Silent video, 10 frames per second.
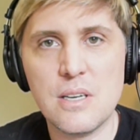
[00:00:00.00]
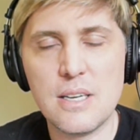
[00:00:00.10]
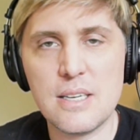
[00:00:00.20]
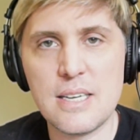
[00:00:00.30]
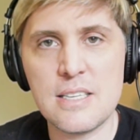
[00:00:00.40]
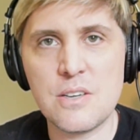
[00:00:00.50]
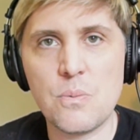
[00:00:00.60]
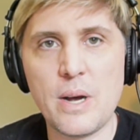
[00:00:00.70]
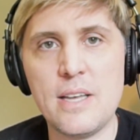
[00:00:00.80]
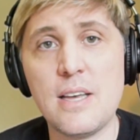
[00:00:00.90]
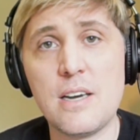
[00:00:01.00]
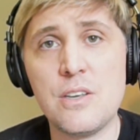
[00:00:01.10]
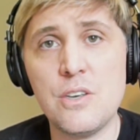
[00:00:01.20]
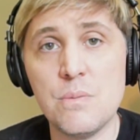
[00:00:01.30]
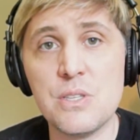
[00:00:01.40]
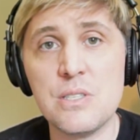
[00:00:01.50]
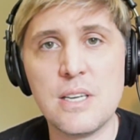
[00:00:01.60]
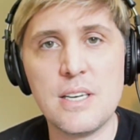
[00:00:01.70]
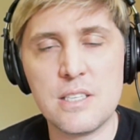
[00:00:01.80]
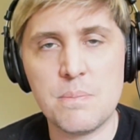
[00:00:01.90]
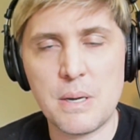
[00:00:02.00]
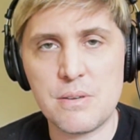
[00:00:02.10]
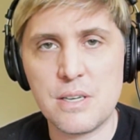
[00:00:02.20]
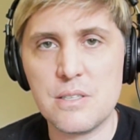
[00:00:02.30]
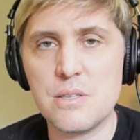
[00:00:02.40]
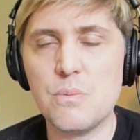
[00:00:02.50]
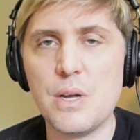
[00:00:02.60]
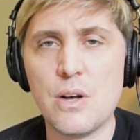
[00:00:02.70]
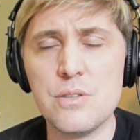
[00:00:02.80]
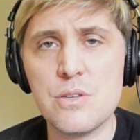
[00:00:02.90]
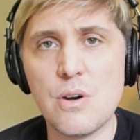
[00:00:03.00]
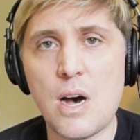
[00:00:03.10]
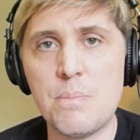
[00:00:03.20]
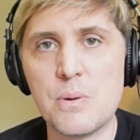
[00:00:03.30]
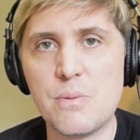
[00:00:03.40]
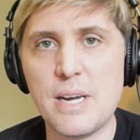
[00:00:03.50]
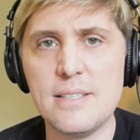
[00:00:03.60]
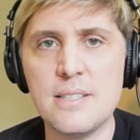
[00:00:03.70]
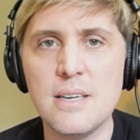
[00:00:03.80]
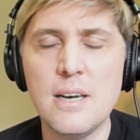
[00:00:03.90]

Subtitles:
And that is a way that humans can experience. We also operate